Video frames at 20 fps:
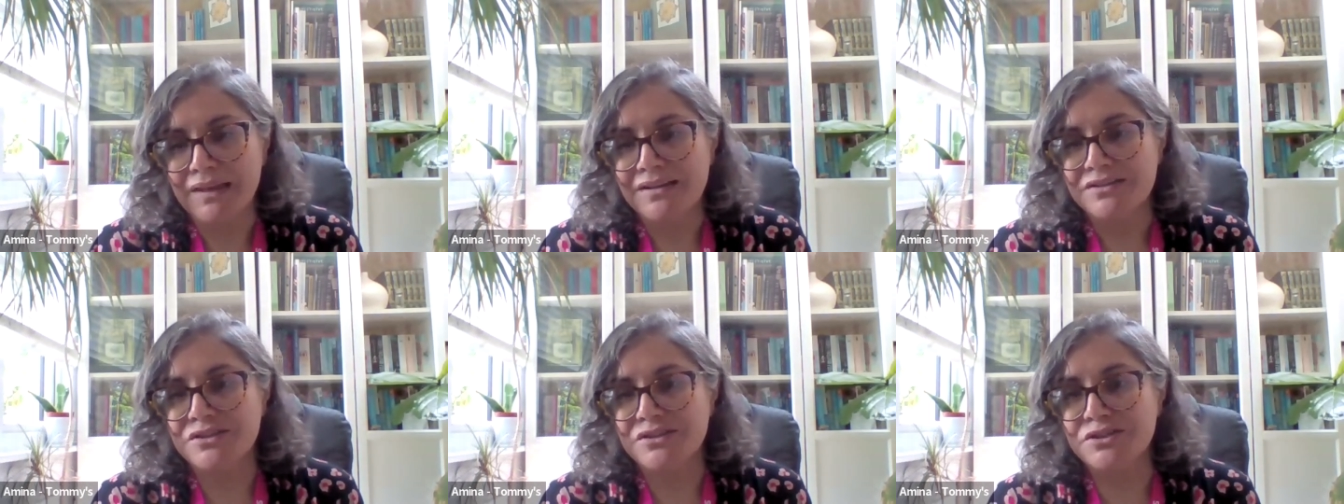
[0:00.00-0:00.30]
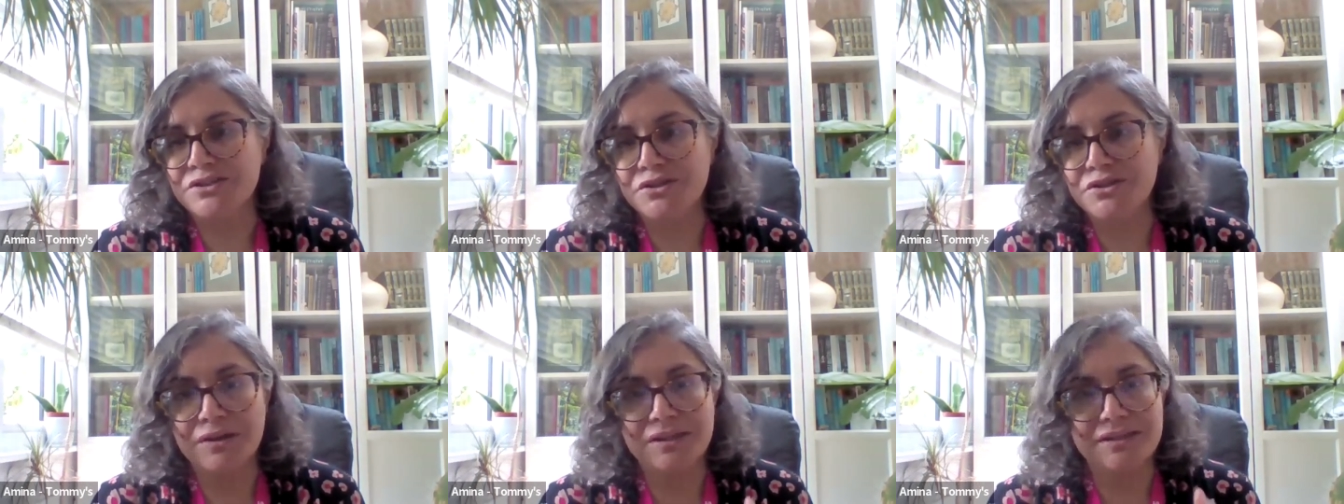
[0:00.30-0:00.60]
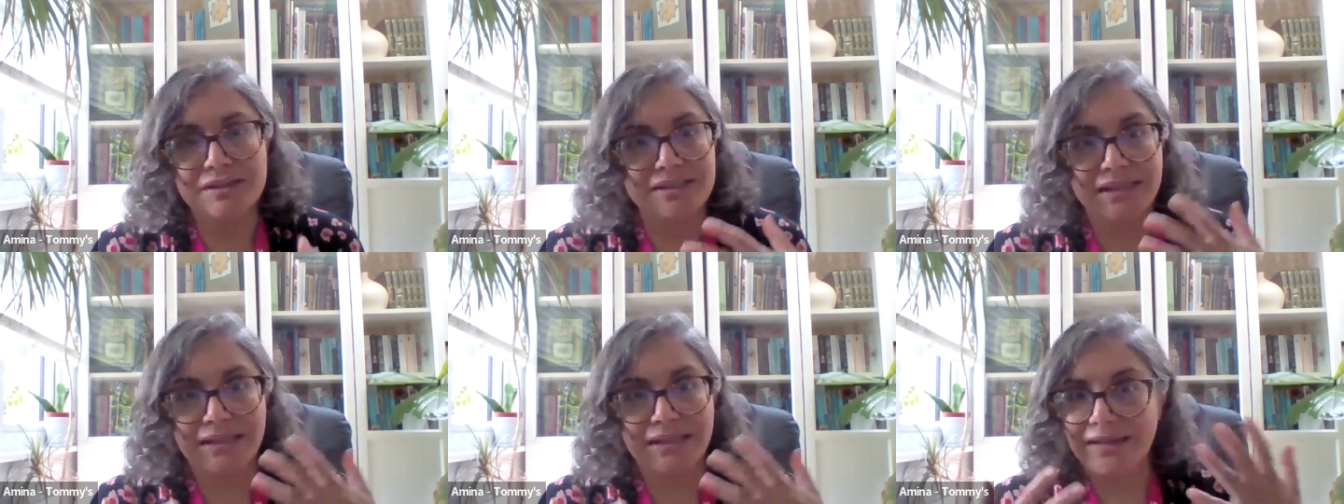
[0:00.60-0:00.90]
So as you can
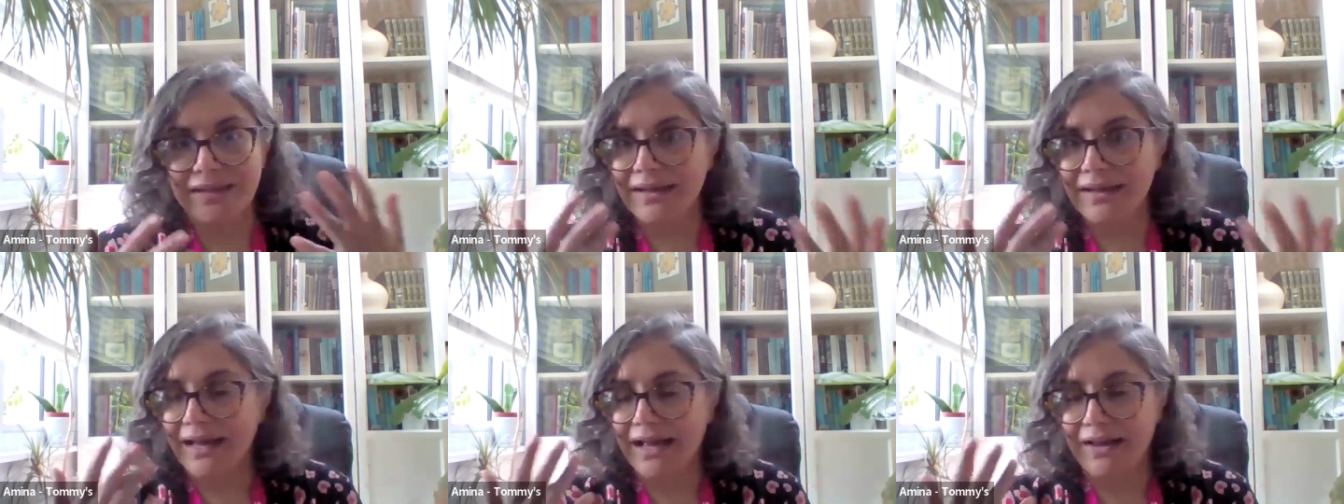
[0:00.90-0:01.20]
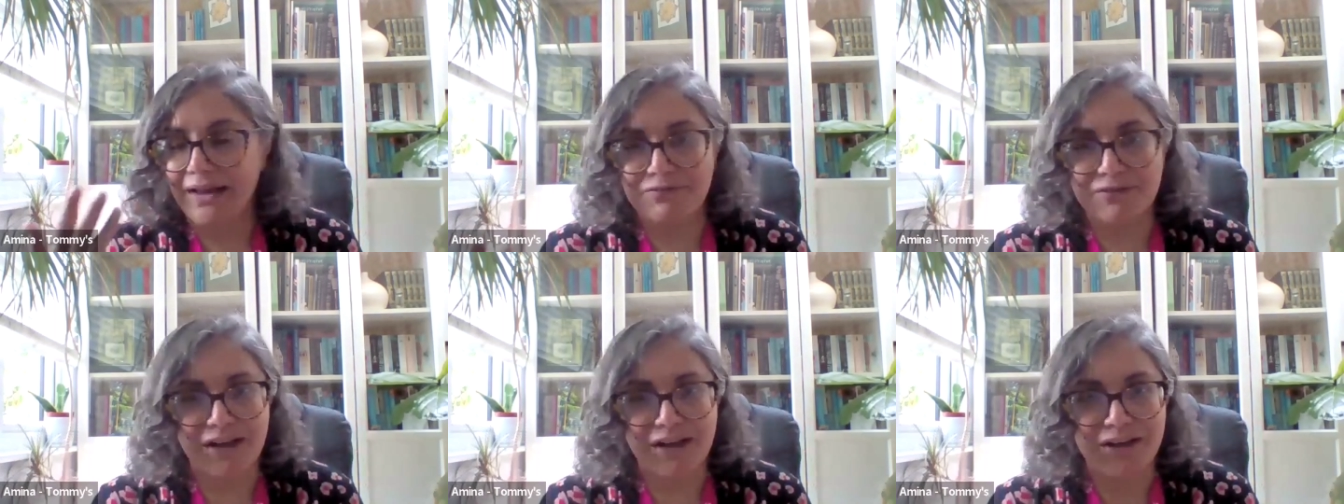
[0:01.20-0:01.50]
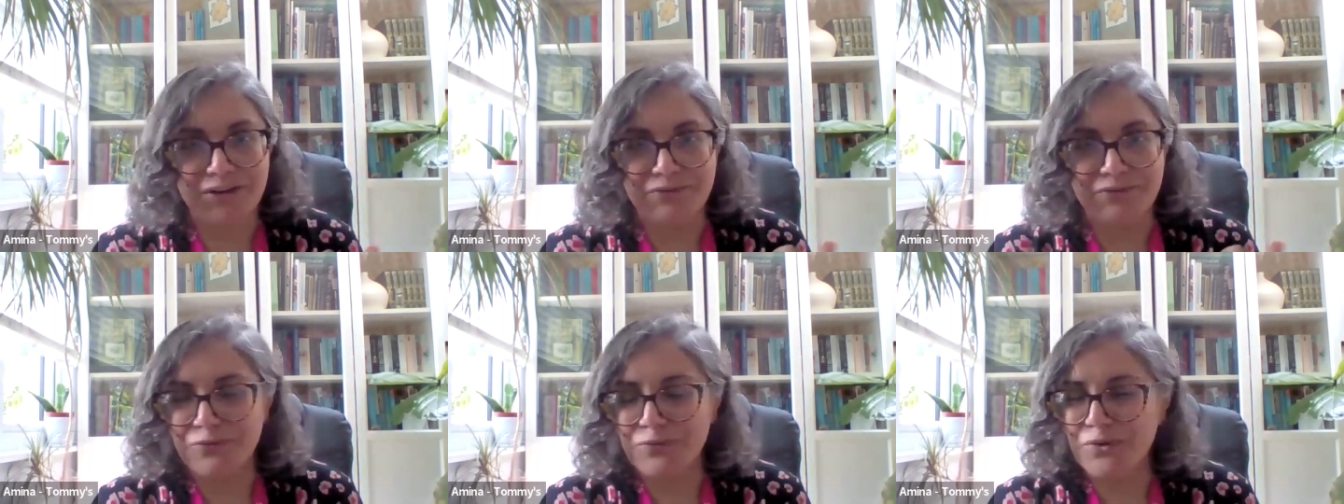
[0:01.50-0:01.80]
see, I've
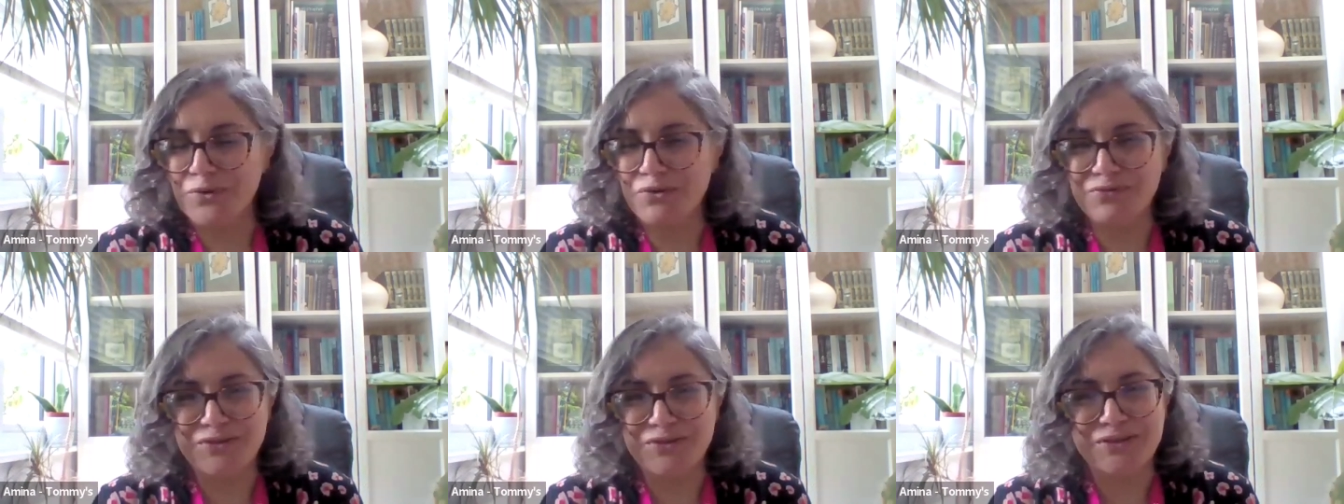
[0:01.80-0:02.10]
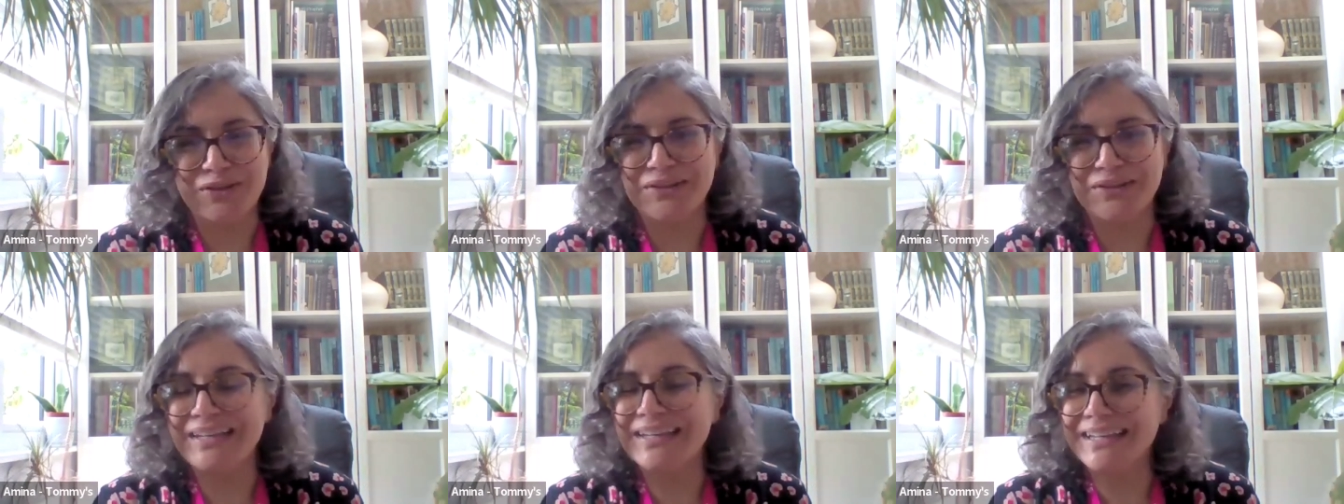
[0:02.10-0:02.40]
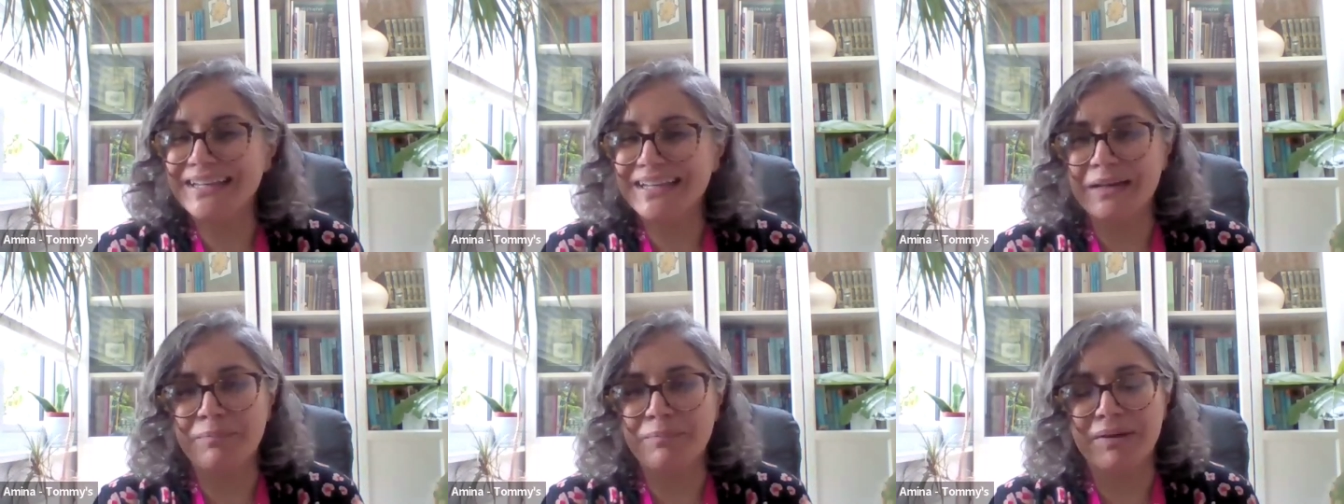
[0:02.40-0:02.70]
kind of waffled on a
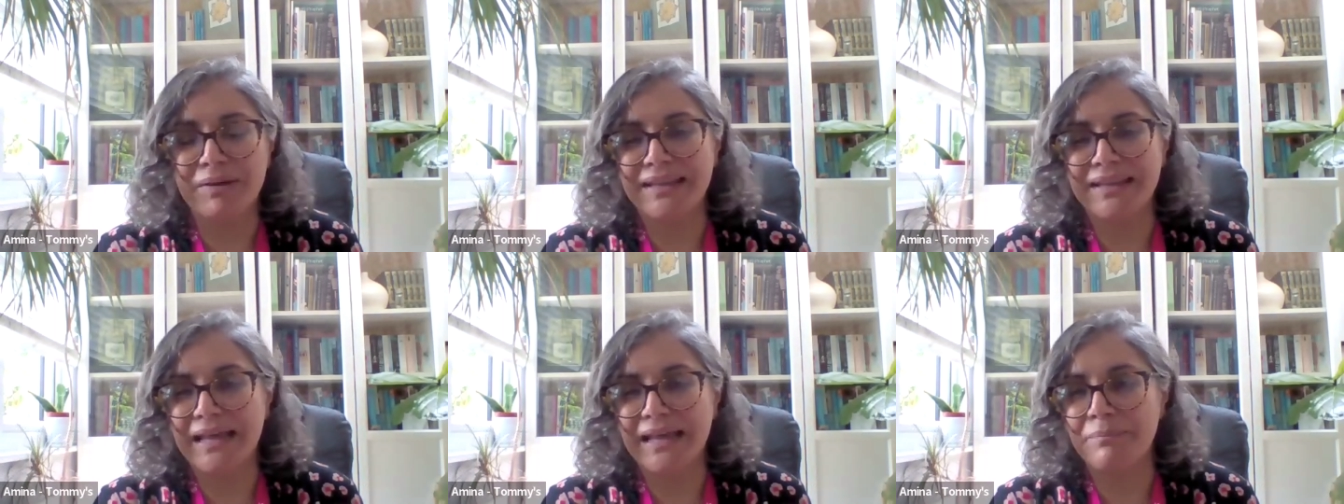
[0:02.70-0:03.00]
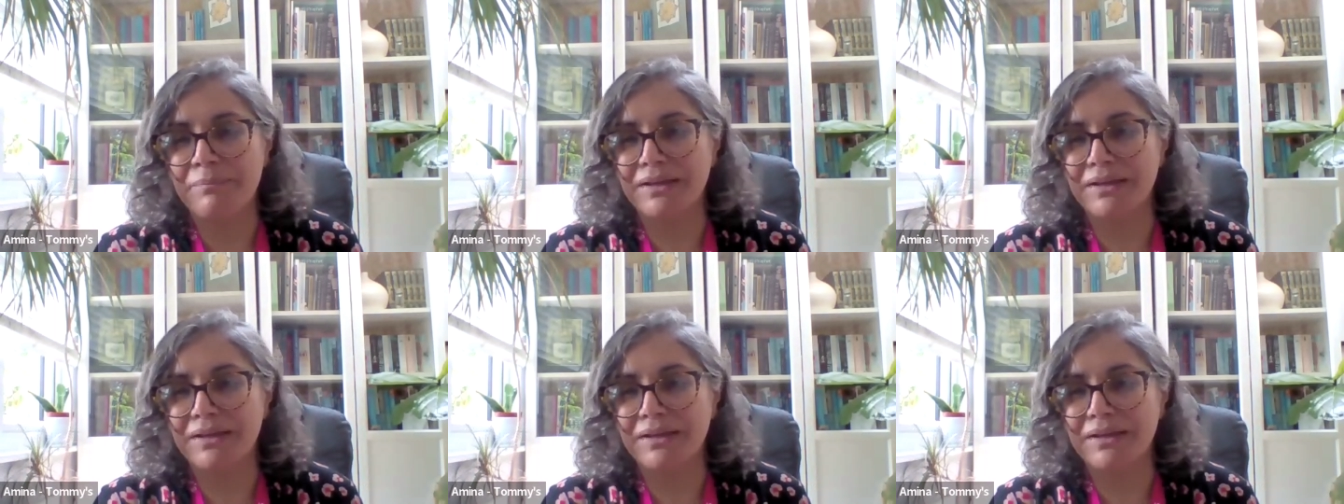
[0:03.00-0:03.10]
little bit there,